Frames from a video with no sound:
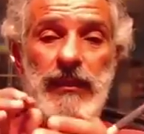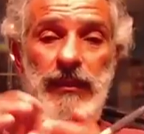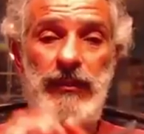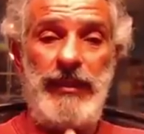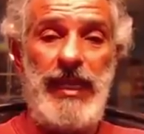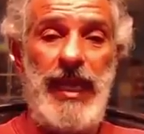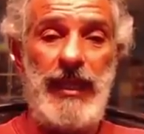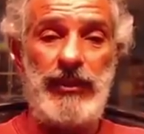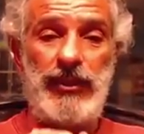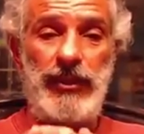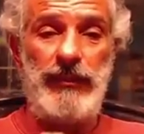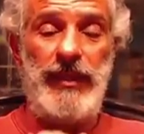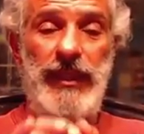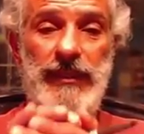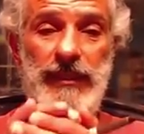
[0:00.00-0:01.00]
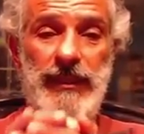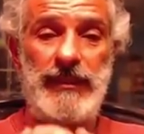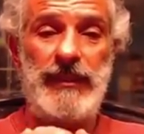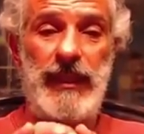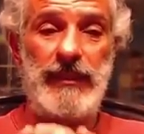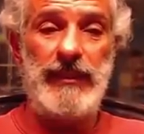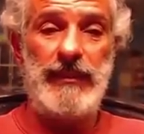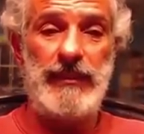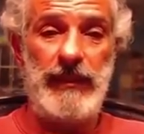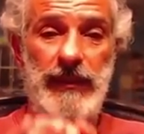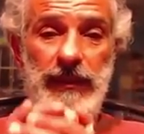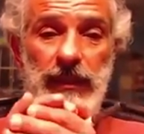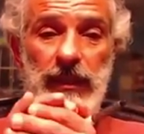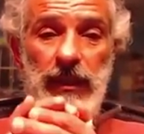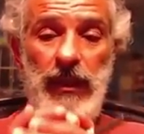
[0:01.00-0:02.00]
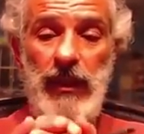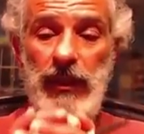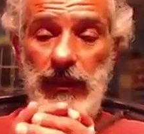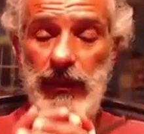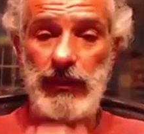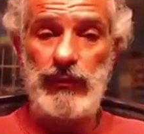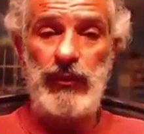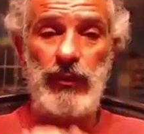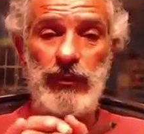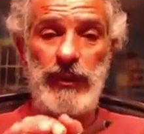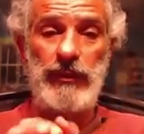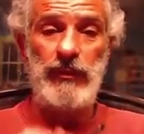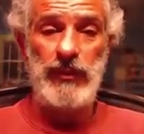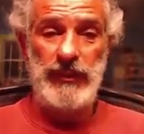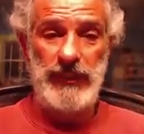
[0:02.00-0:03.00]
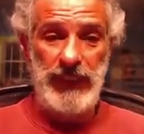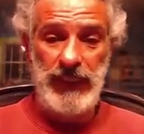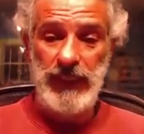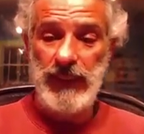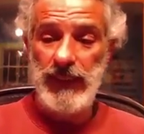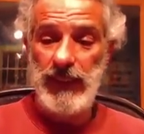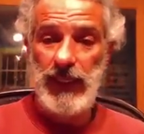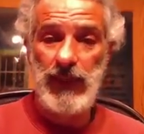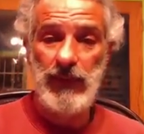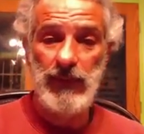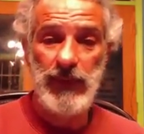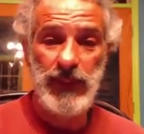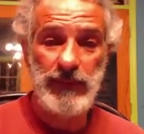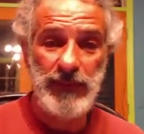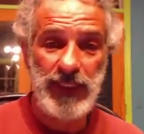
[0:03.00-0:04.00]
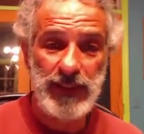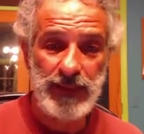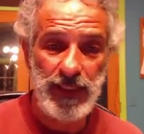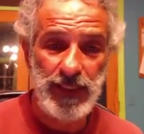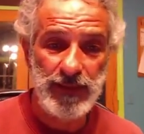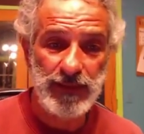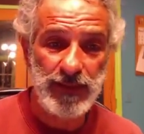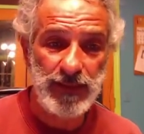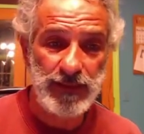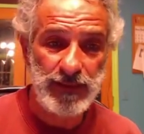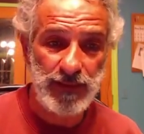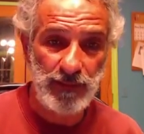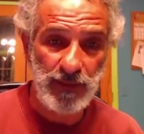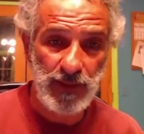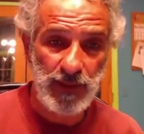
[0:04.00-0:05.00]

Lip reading: The reaction rates inside the sun are controlled, and we'll see how it maintains a stable